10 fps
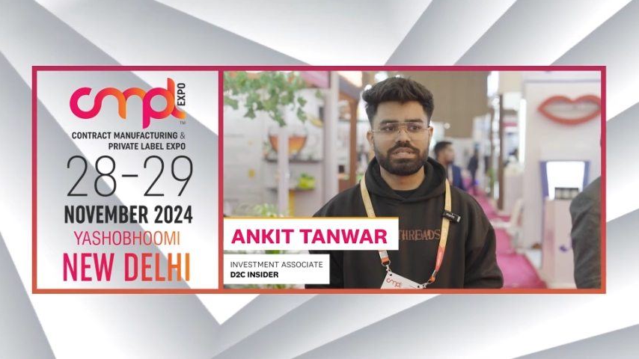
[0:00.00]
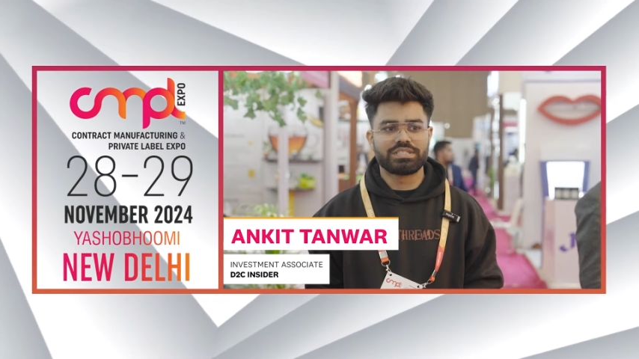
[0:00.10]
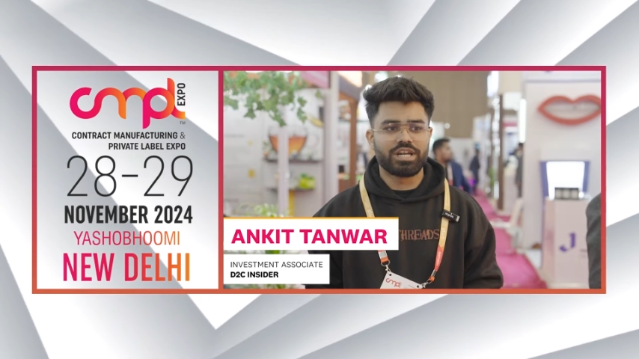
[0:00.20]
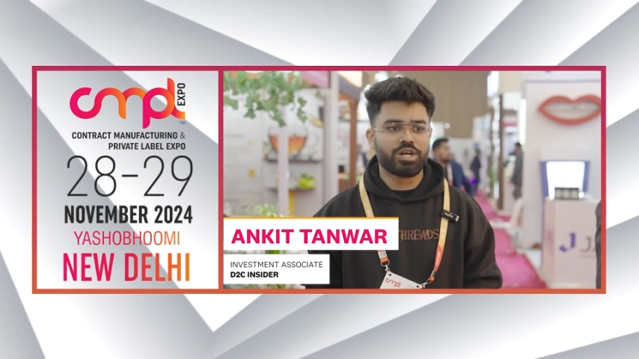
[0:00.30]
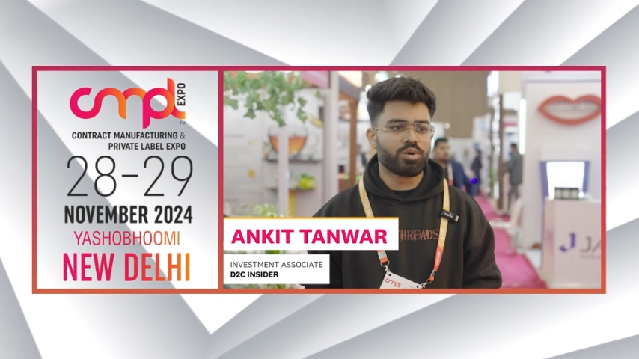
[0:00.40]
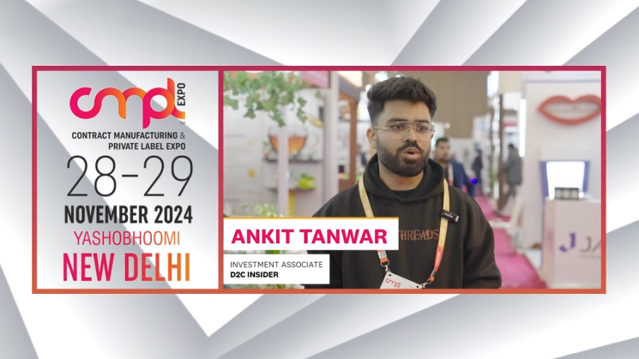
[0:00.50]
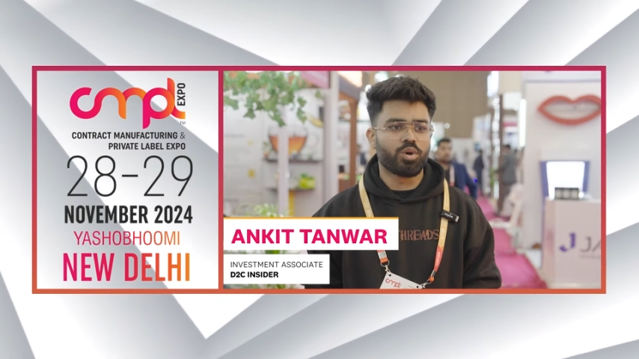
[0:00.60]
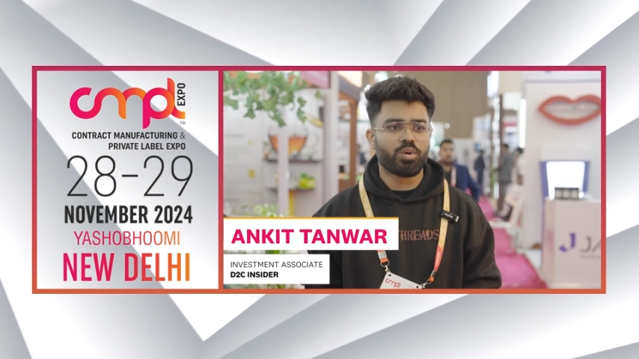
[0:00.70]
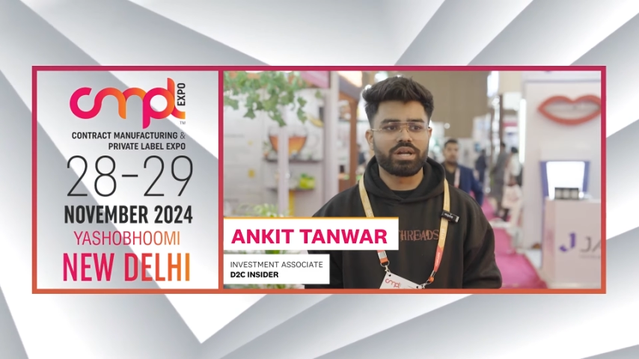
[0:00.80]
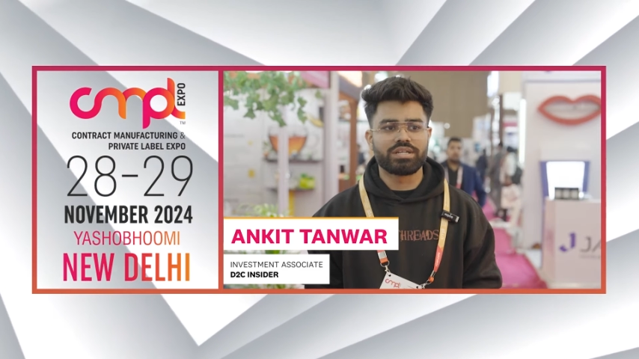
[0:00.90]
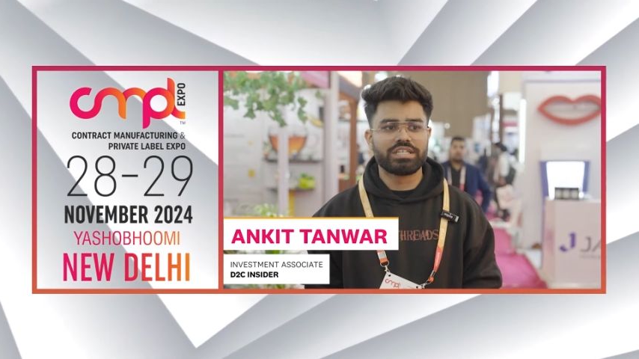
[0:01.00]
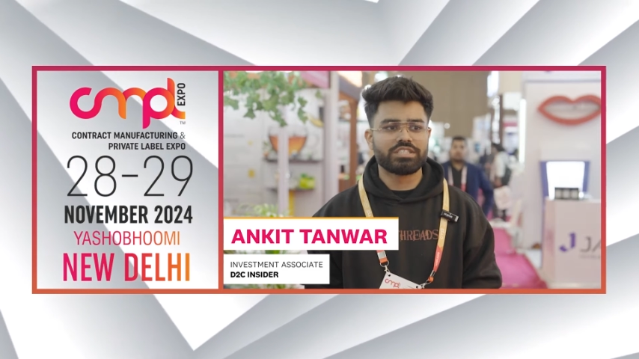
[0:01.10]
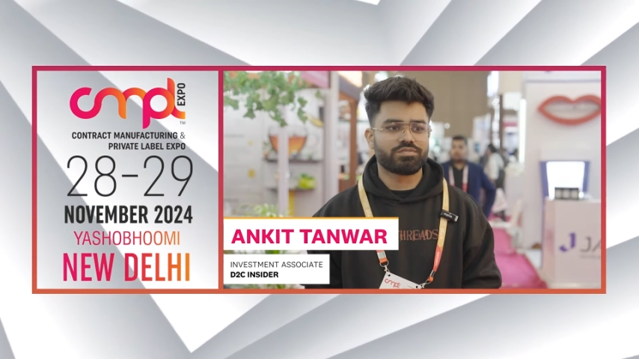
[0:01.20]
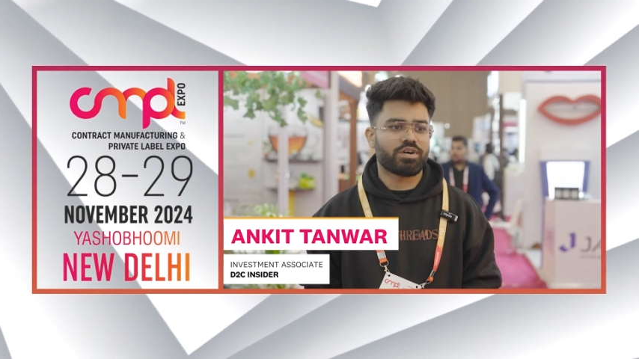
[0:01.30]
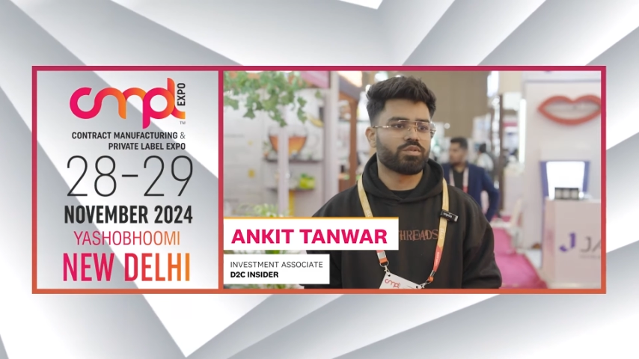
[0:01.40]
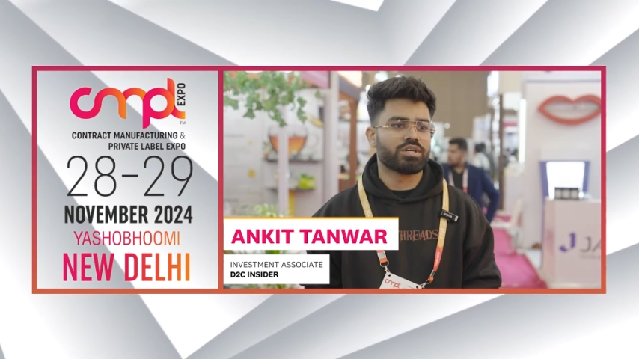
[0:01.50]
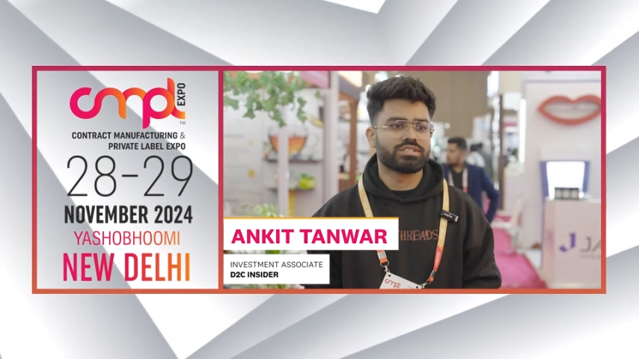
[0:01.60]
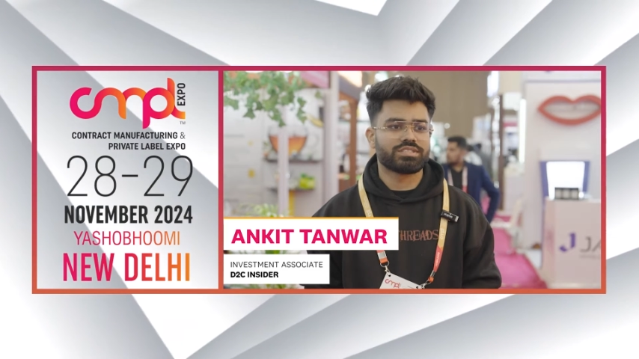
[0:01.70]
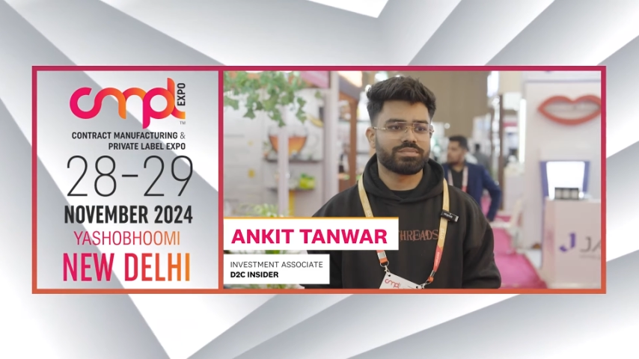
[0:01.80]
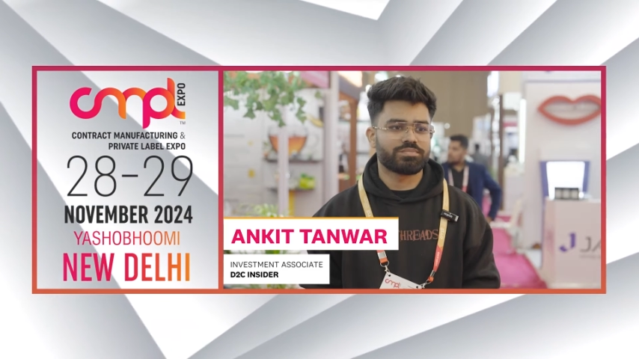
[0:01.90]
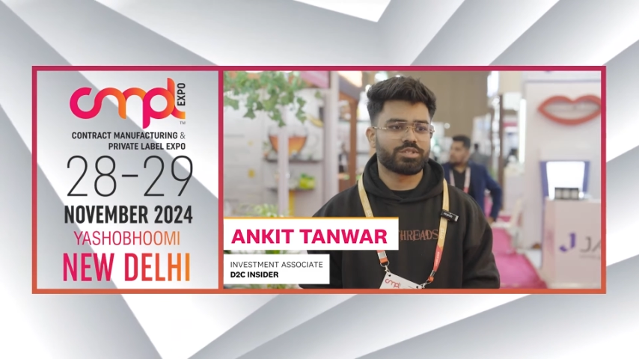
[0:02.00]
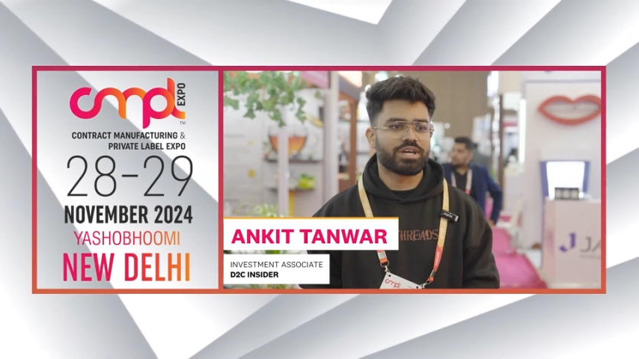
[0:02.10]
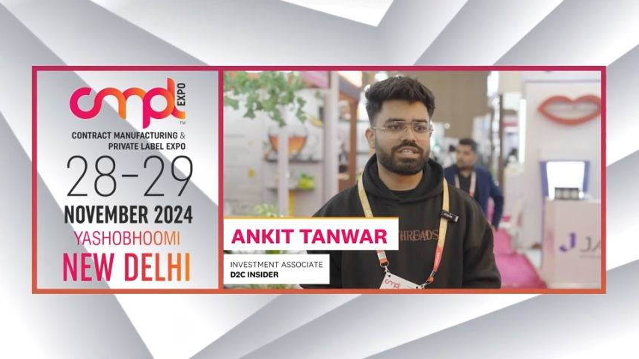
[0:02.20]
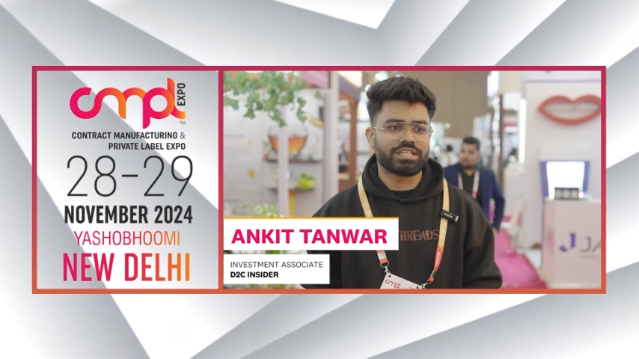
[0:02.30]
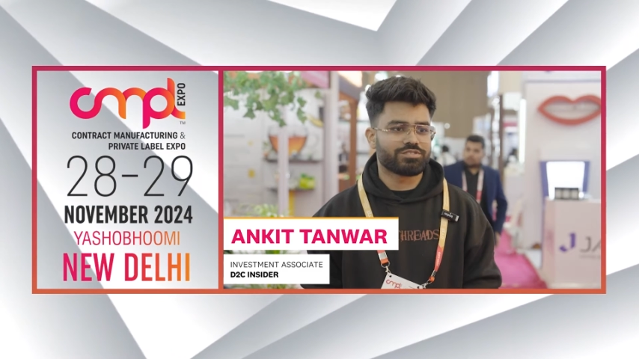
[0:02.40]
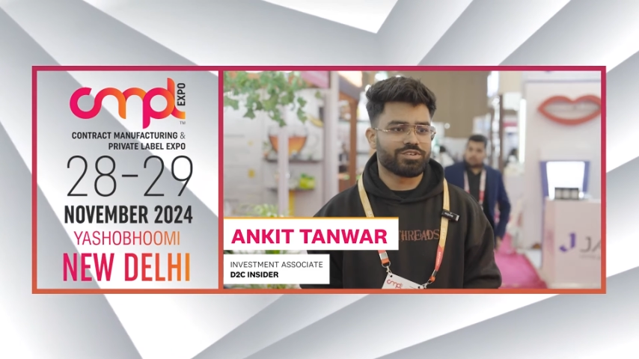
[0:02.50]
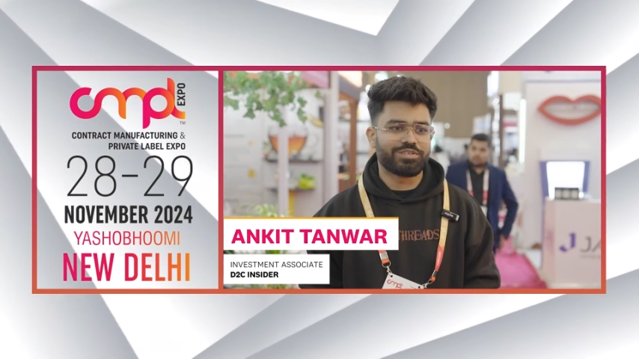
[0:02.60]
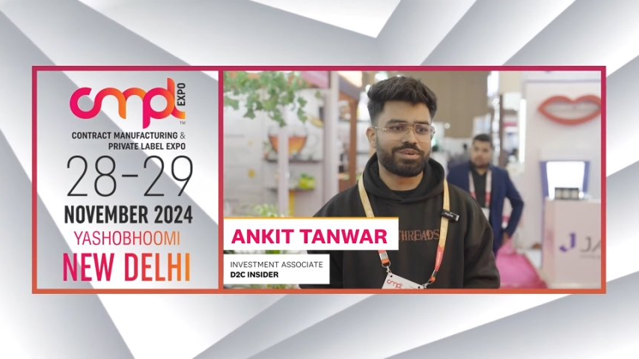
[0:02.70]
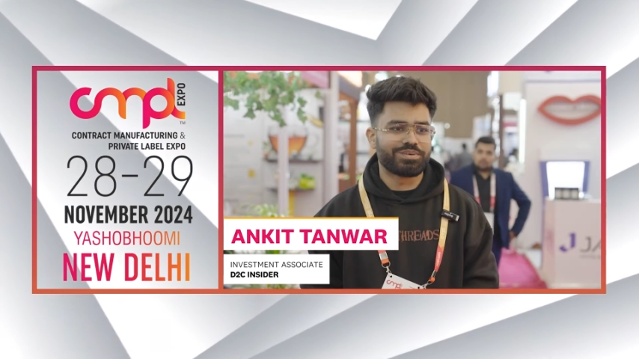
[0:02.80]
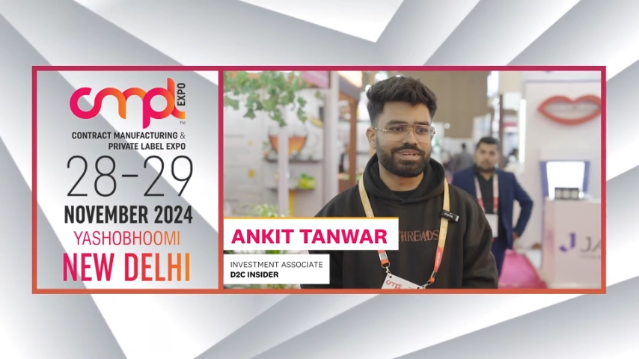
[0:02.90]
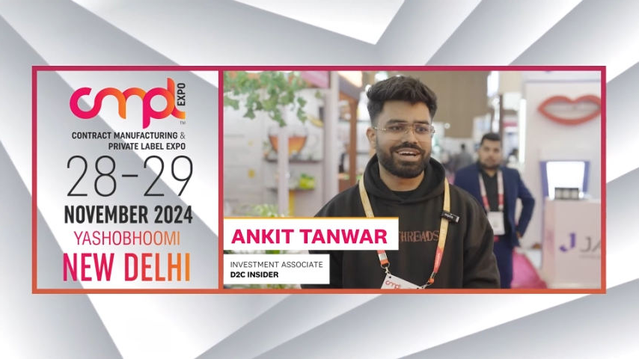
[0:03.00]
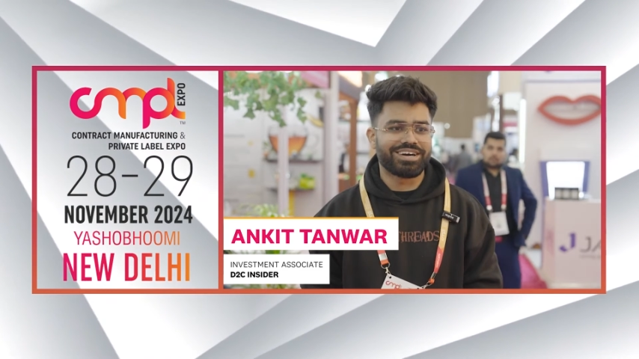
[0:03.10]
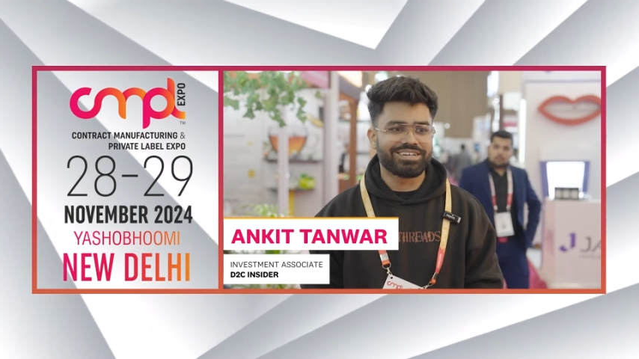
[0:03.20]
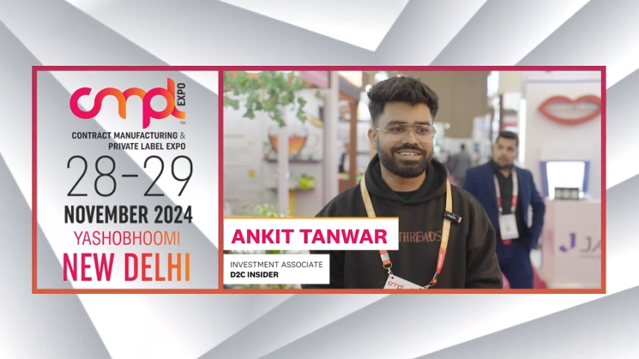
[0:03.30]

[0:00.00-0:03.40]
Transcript: basically to grow and these founders. So yeah, that's what we do. Yeah.